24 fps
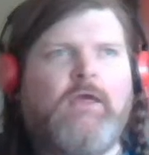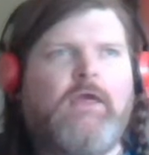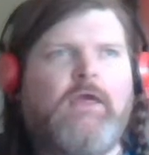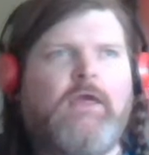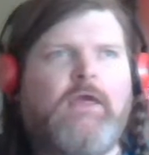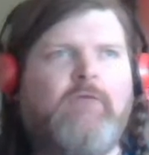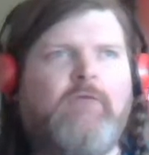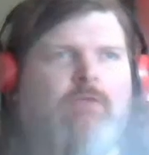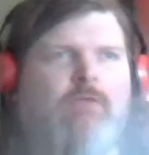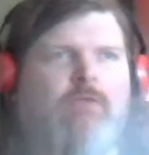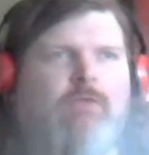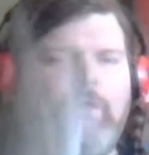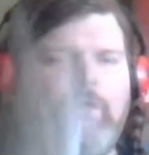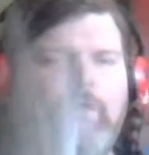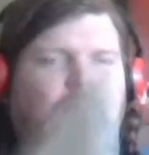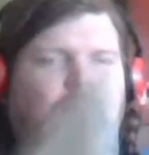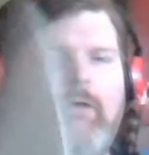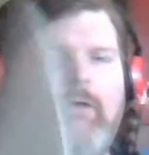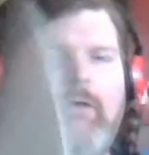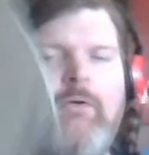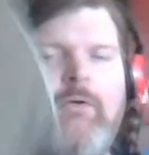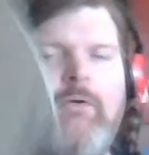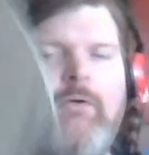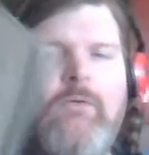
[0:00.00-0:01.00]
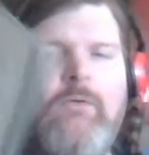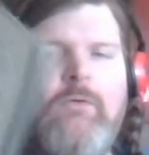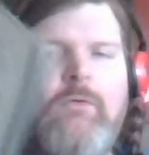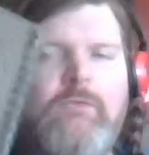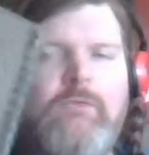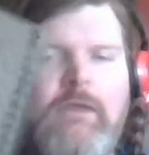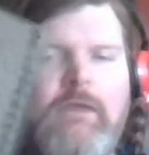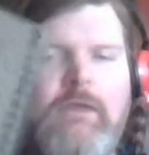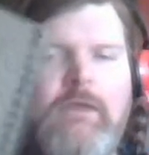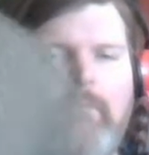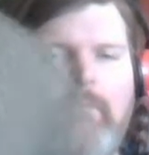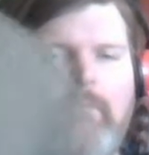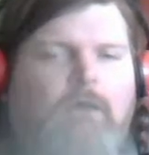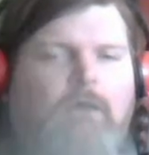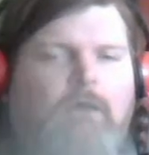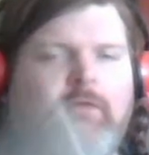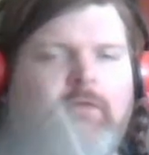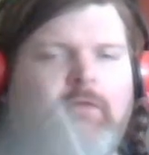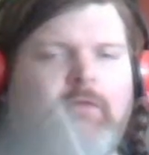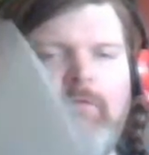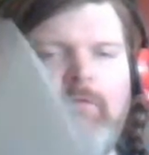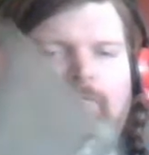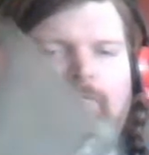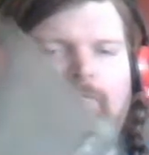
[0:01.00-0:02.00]
Even though the
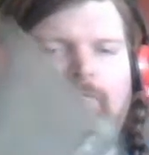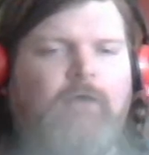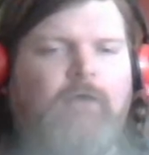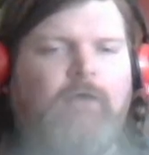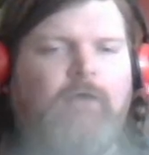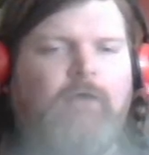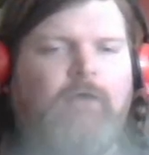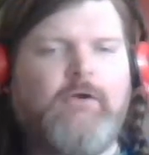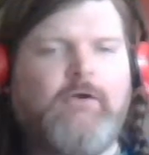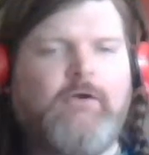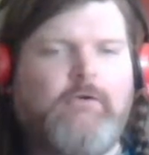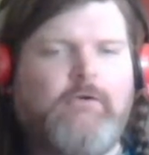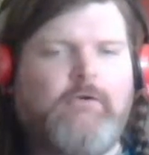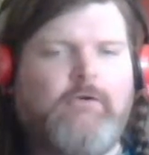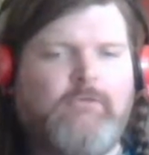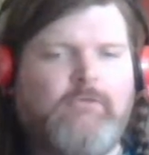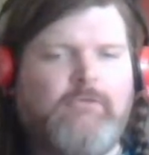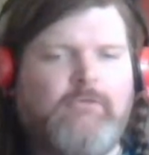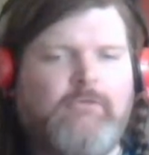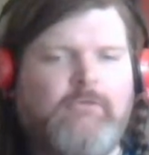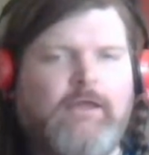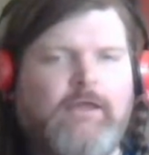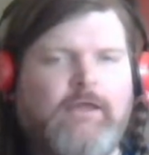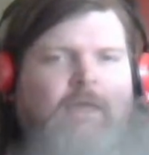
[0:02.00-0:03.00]
motherfuckers that